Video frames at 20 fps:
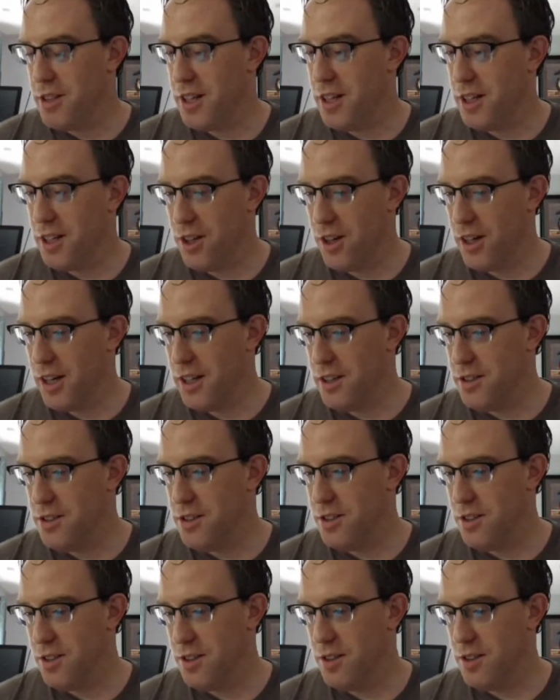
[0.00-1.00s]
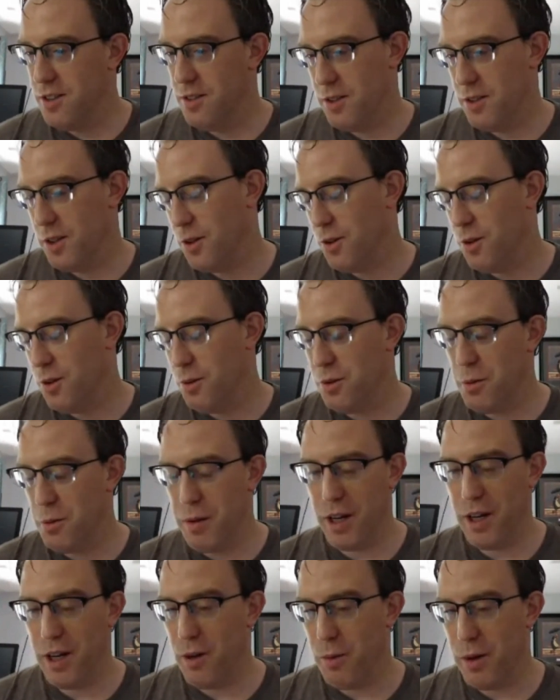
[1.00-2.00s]
degrees, or
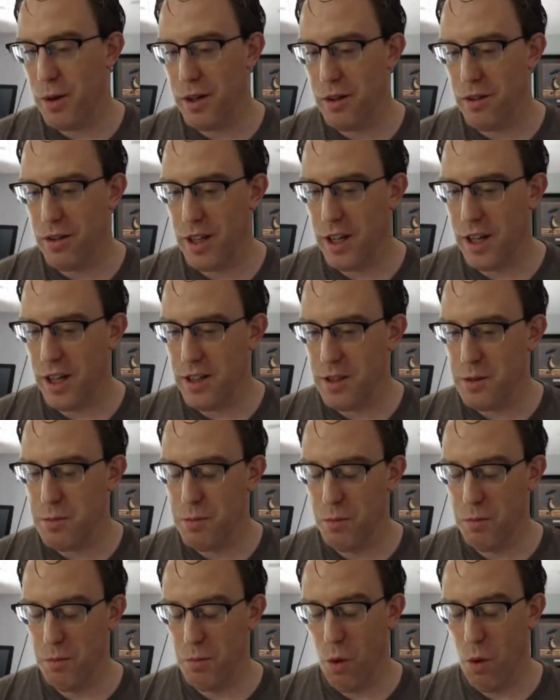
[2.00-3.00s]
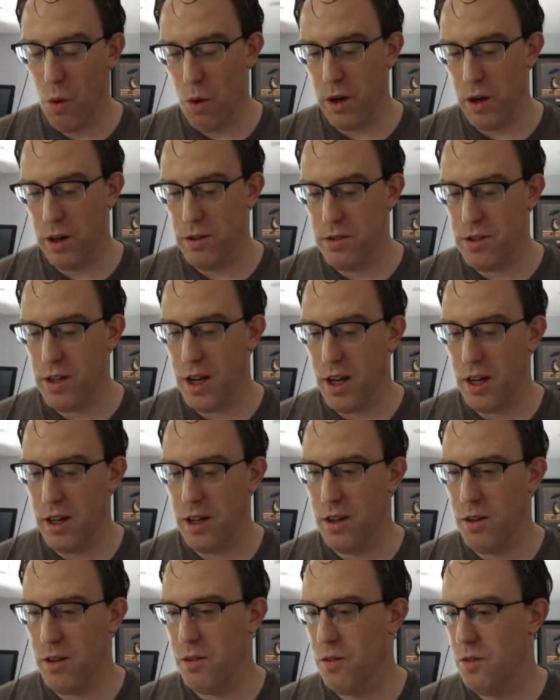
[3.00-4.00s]
depending on what your thing is, or you say,
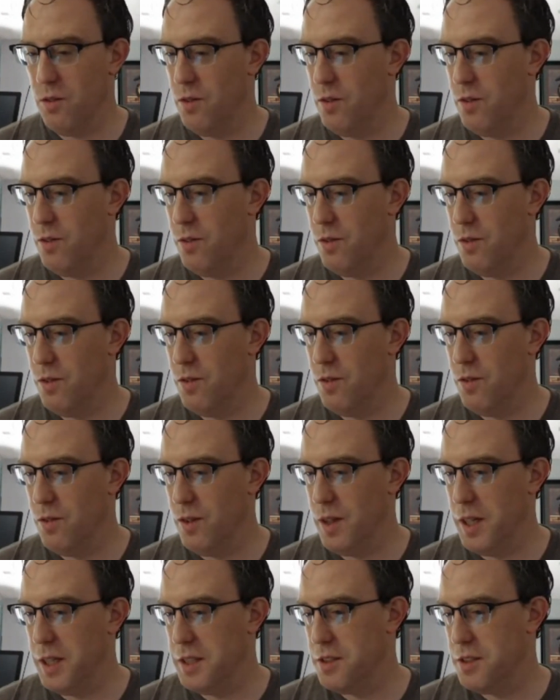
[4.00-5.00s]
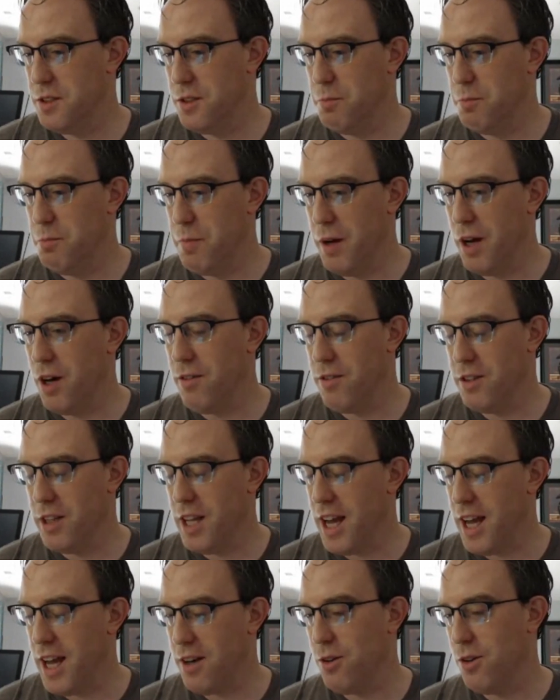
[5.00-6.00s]
it's better than
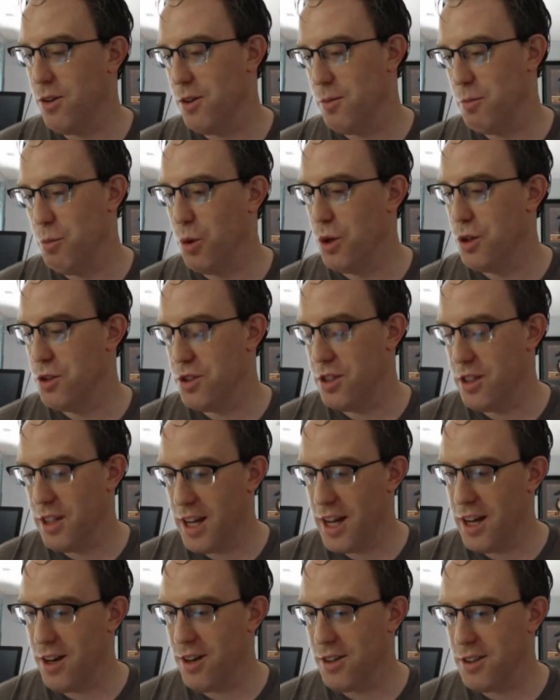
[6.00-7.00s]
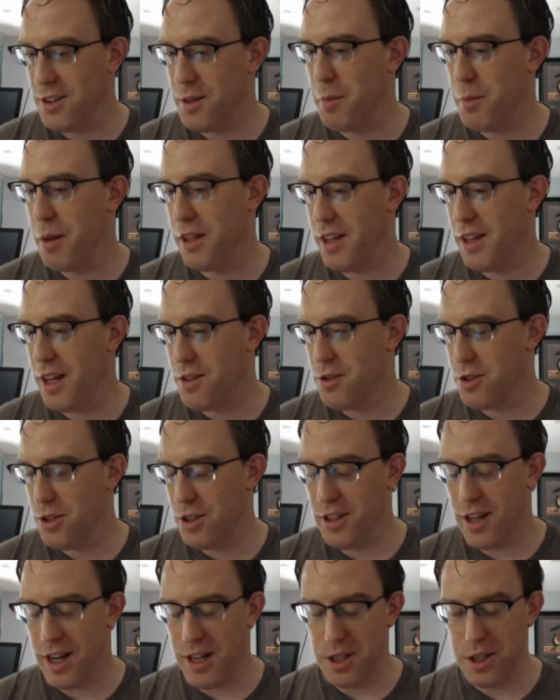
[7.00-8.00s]
that or worse than that or something like that. So you
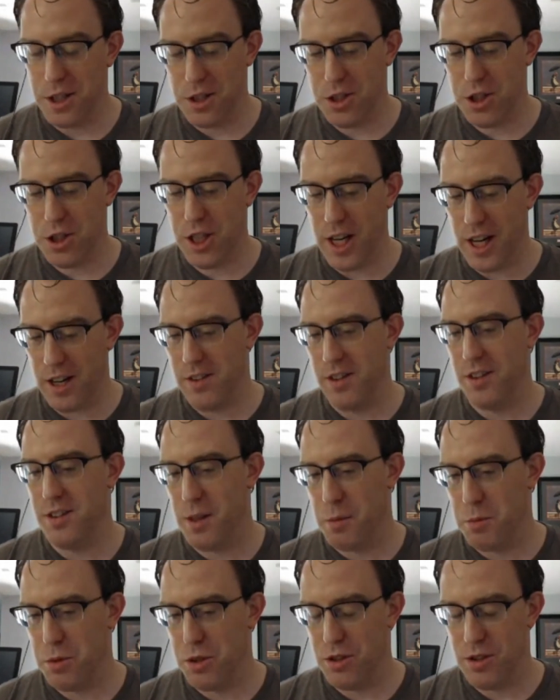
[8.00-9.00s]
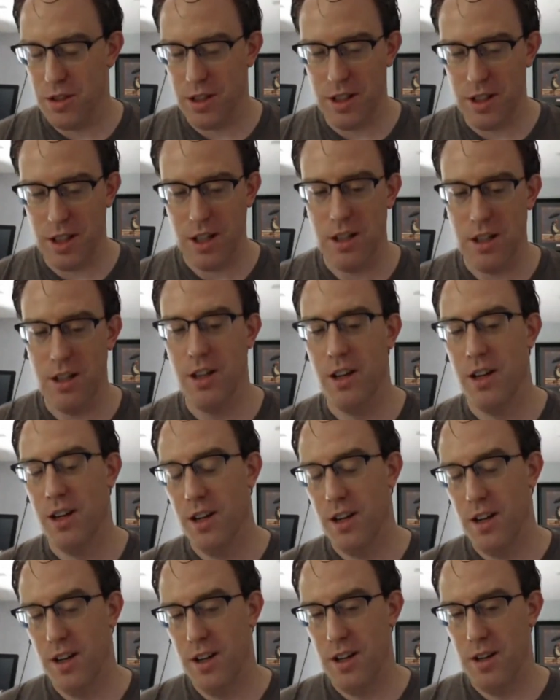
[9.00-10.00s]
kind of just check the assumptions, and then
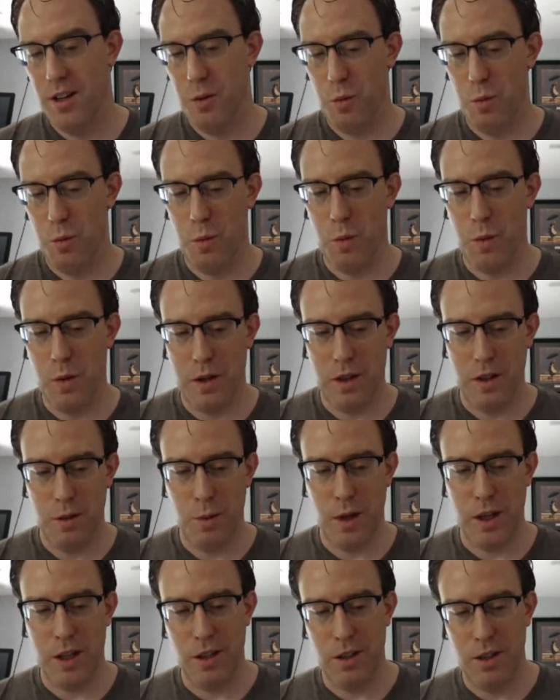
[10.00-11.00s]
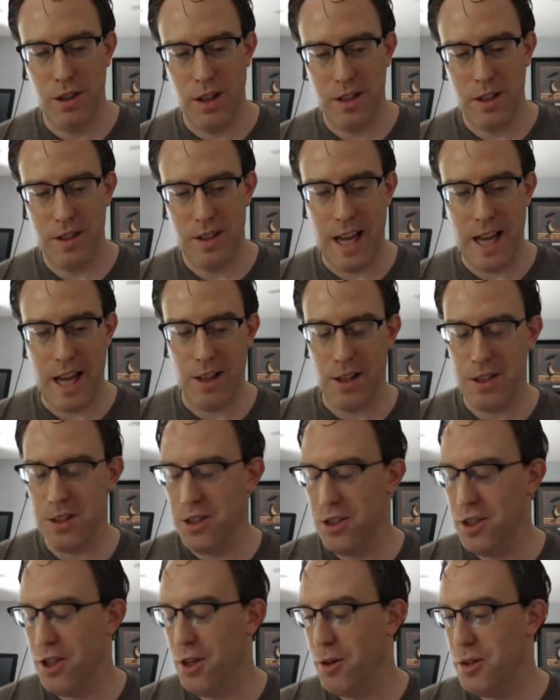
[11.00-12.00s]
what lets you
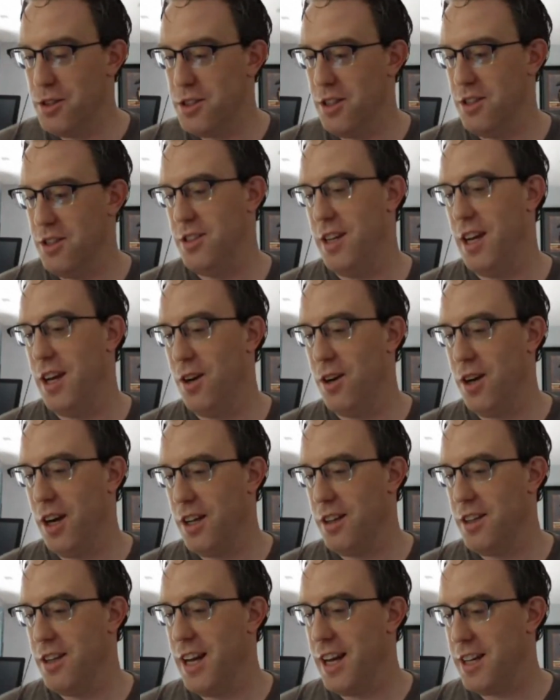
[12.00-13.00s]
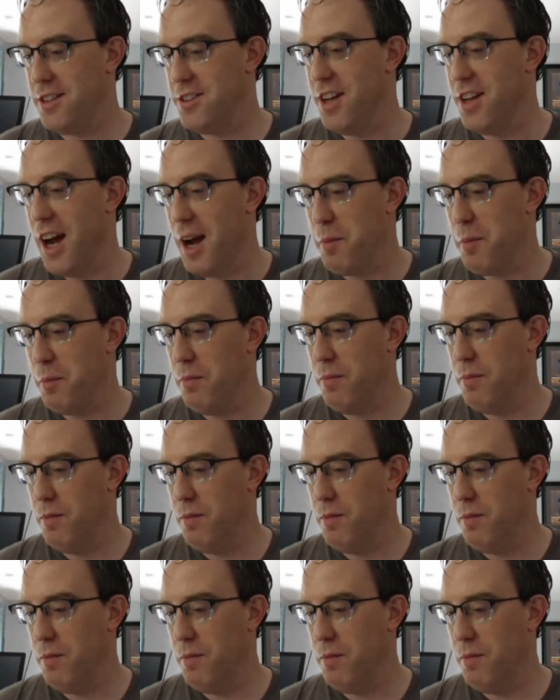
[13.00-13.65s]
do is you say, okay, the next time